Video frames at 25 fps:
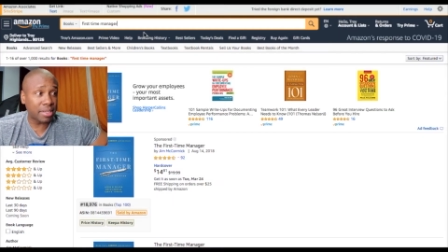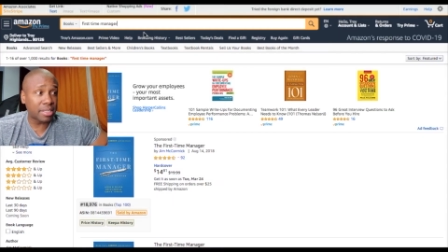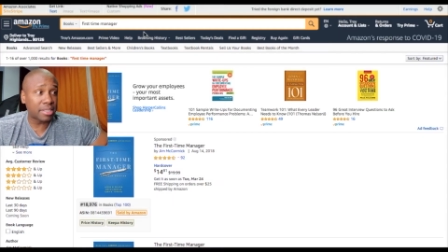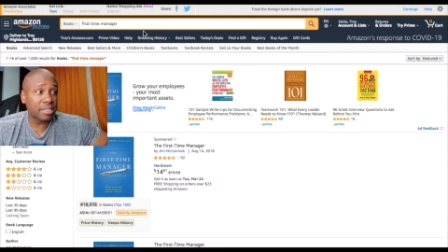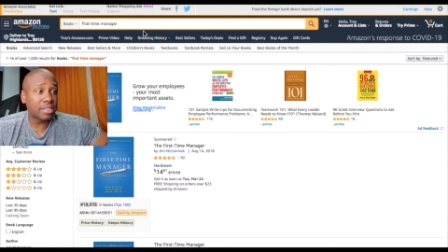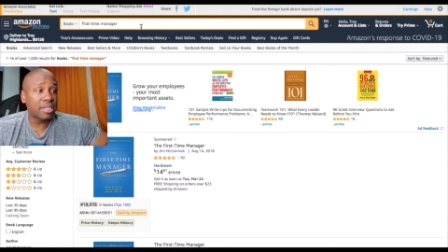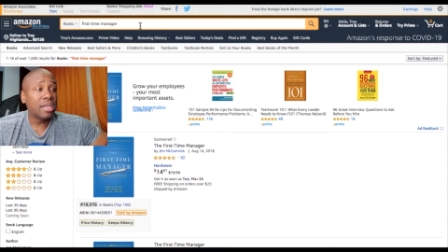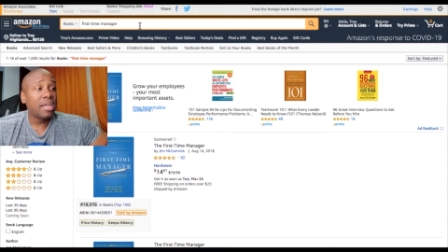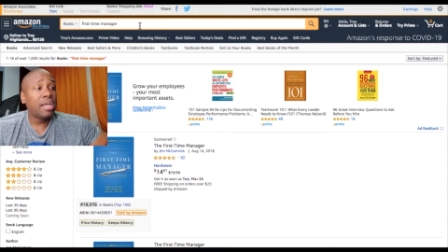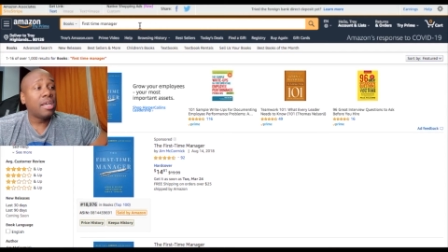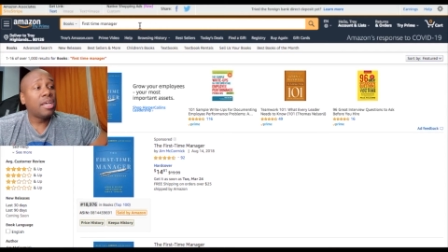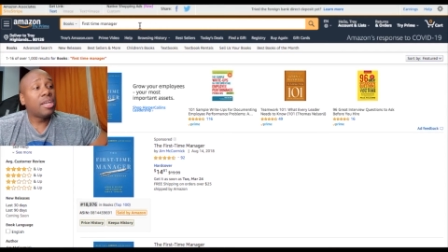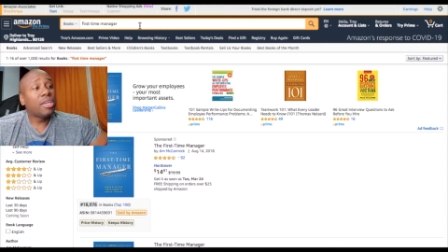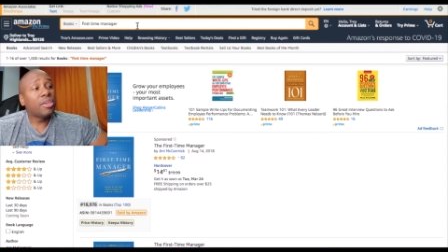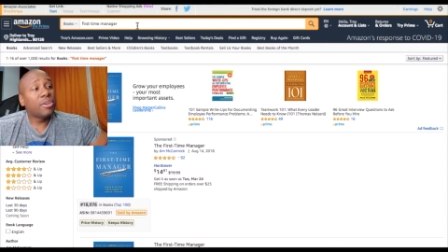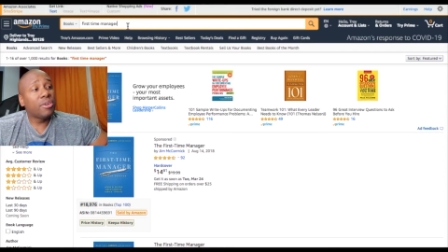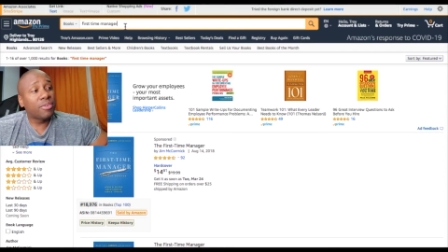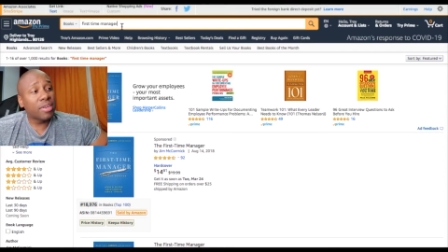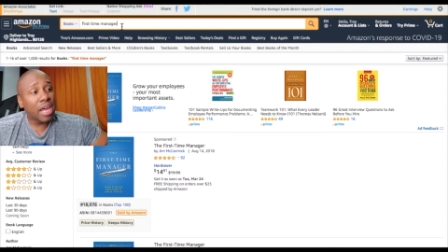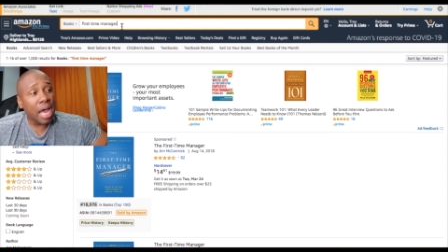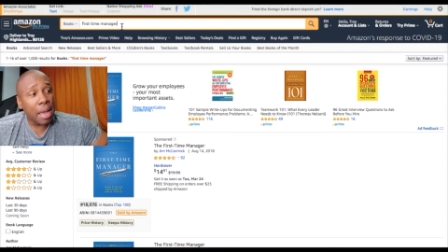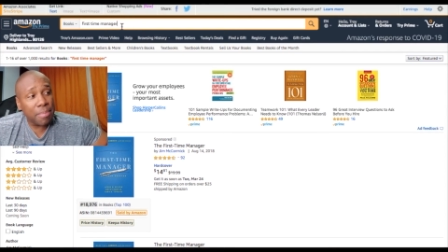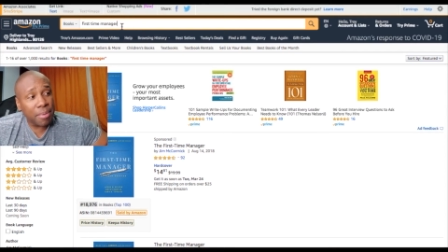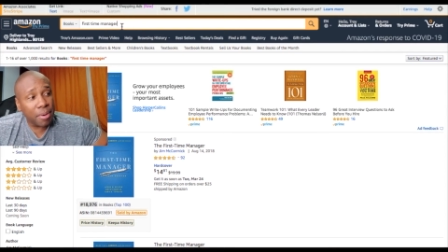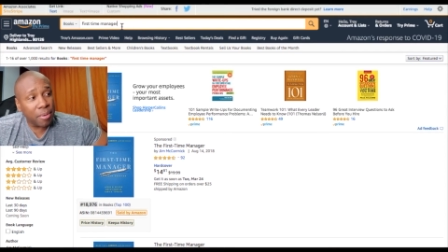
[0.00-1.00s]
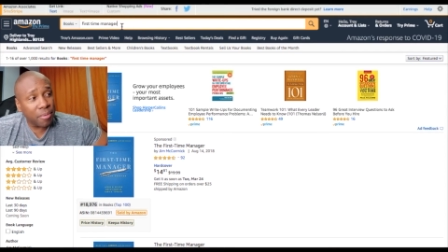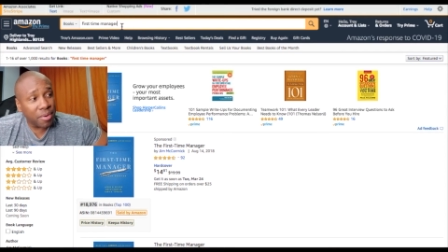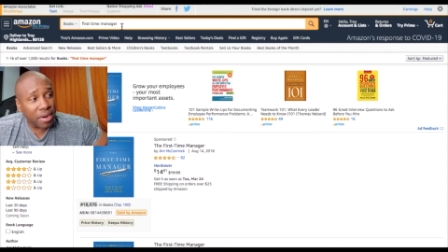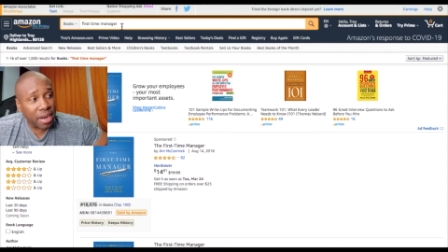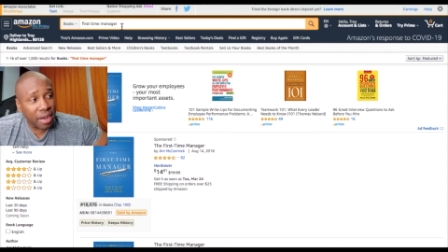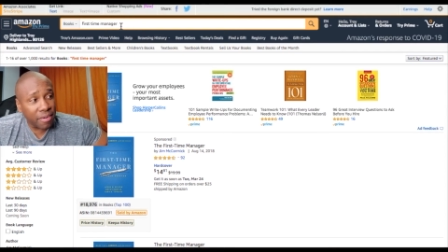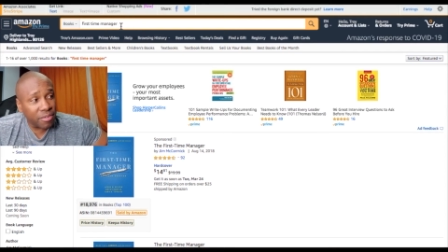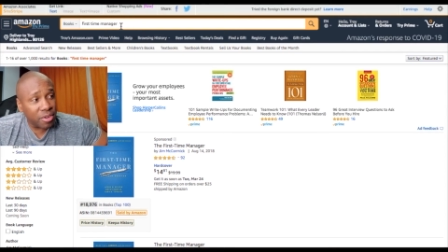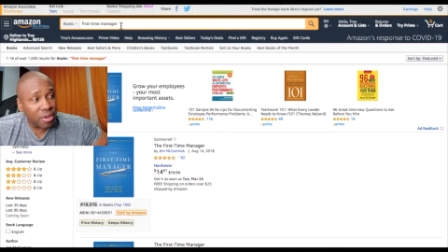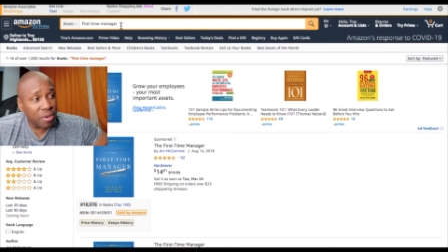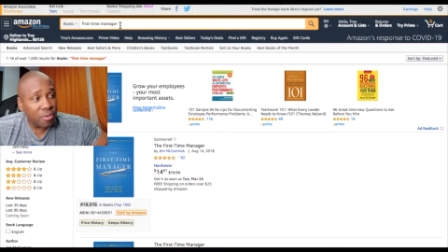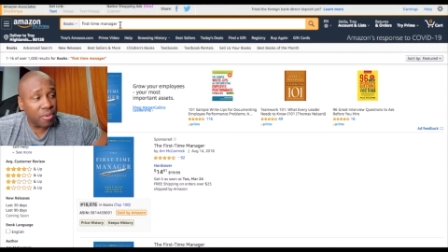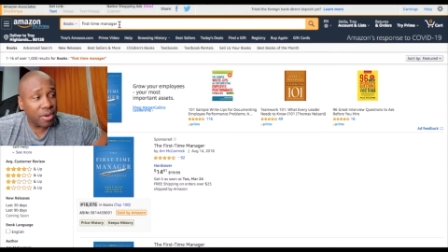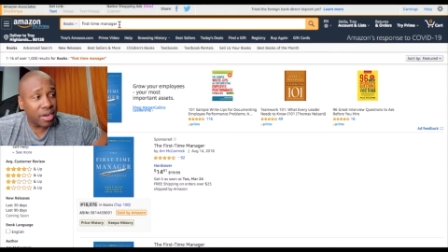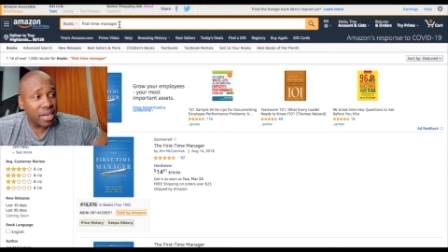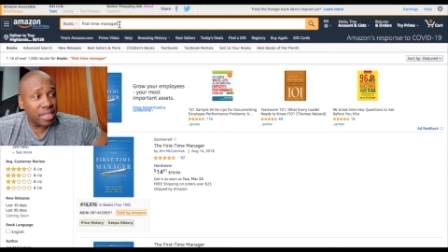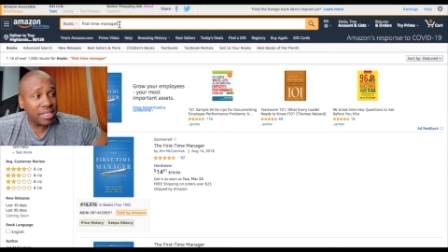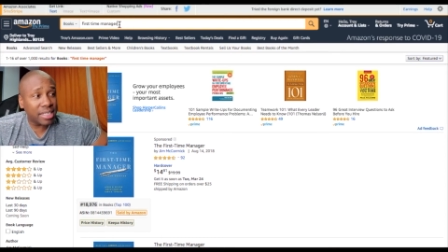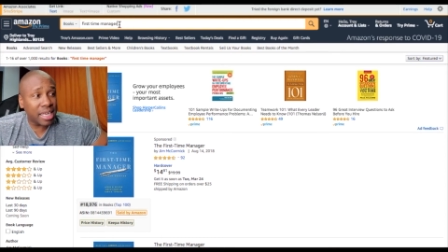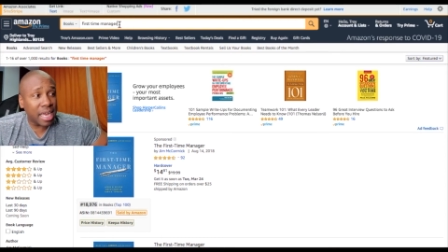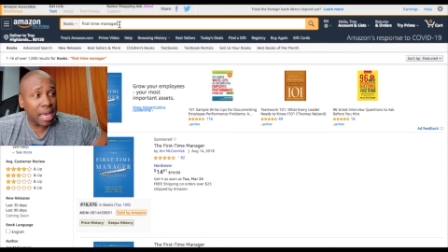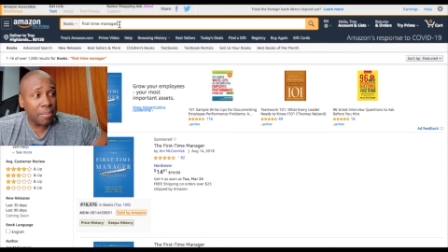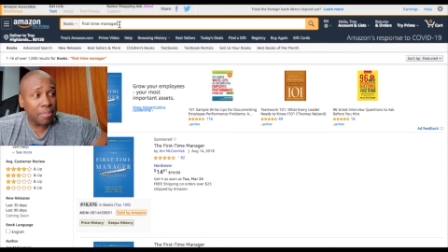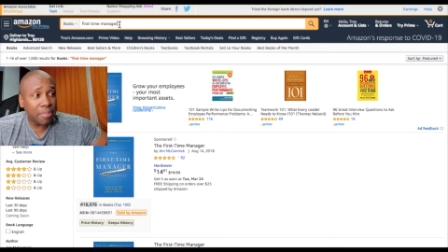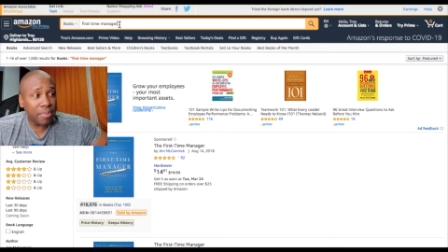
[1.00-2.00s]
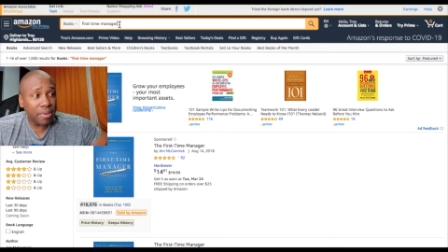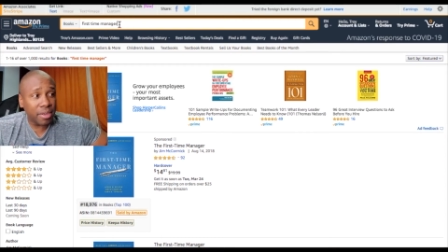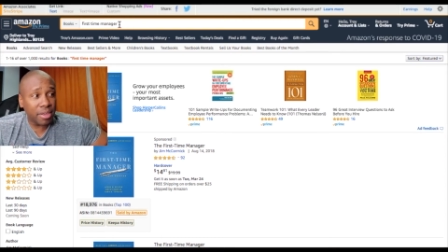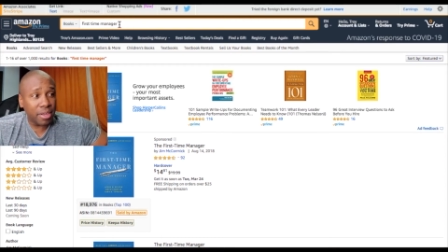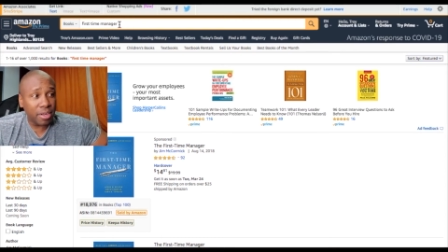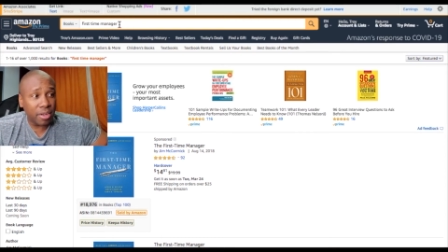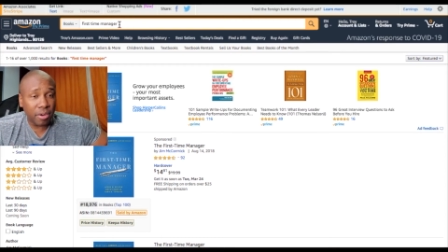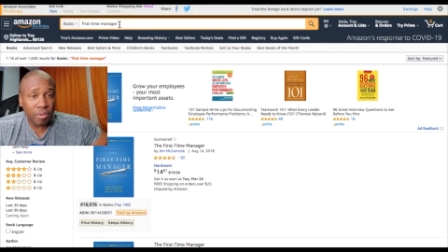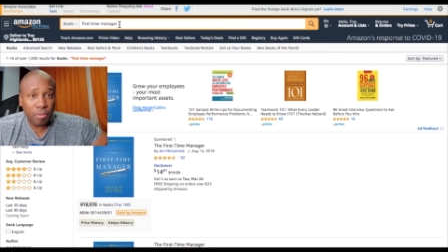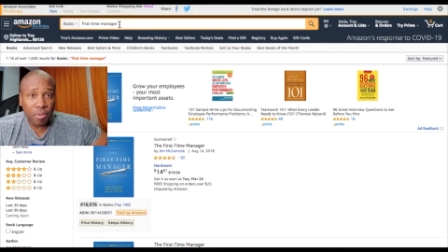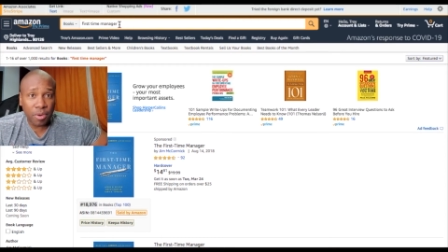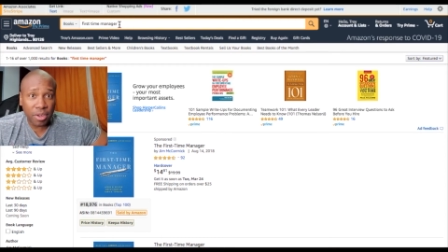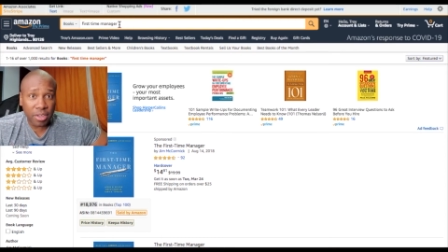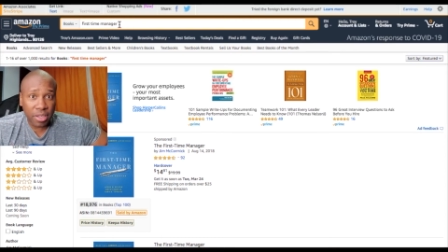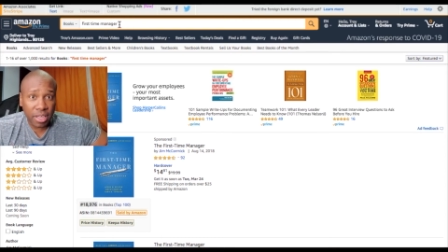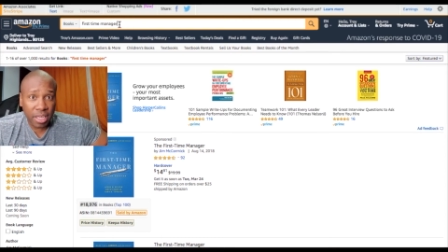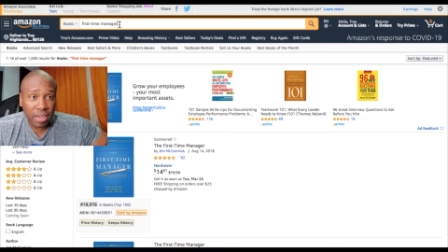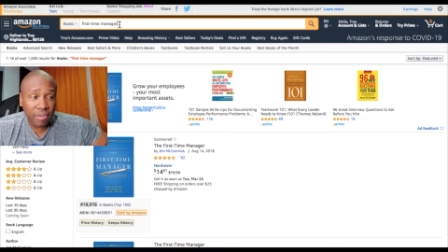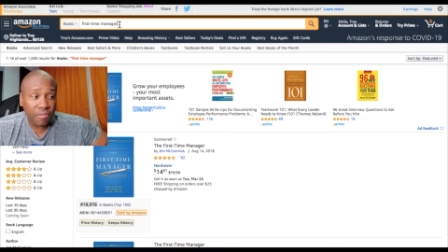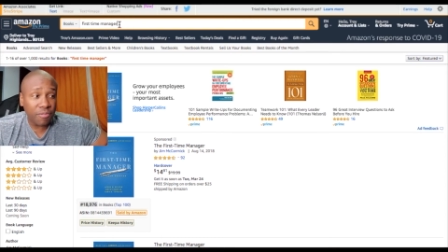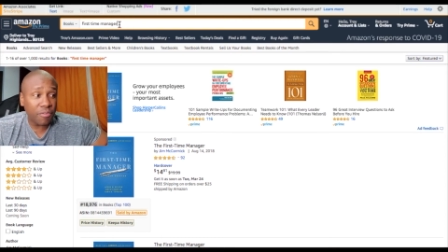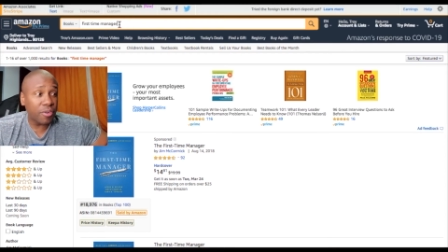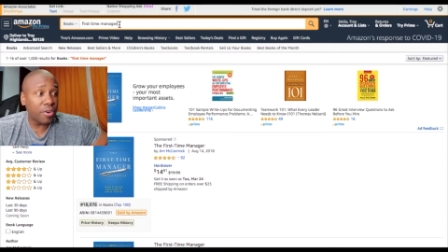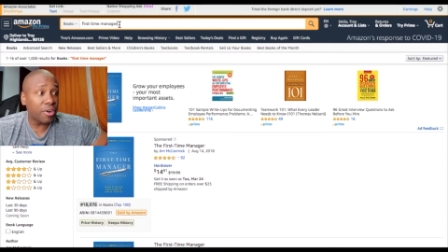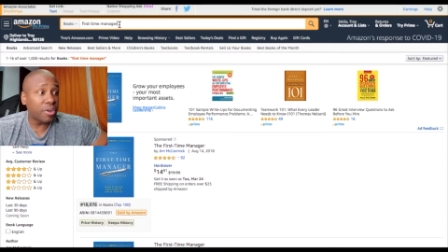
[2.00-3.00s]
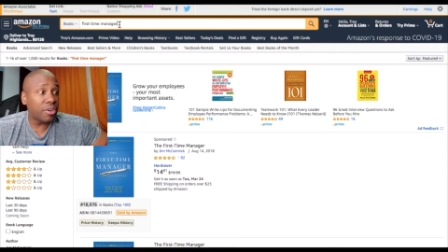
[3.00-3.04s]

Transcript: this. You type in whatever you want to type, you know, what you're looking for.